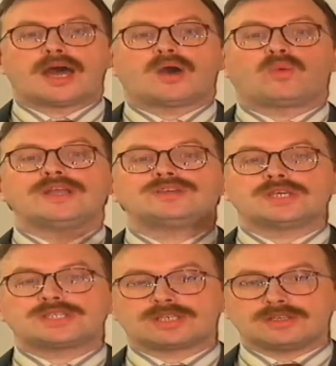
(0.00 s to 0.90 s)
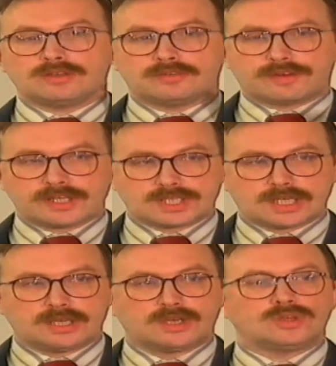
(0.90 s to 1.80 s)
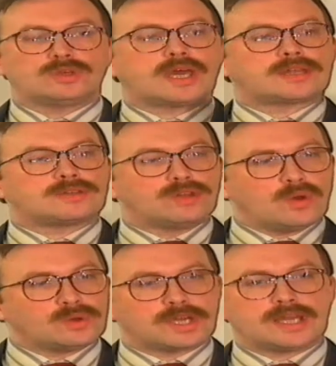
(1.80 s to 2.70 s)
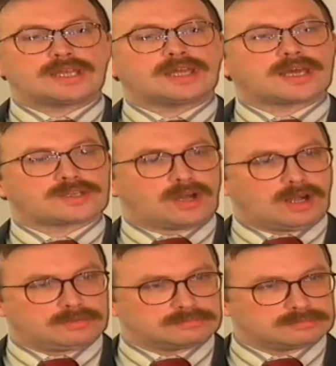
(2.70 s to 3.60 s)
And when you teach at a university, you get no training at all.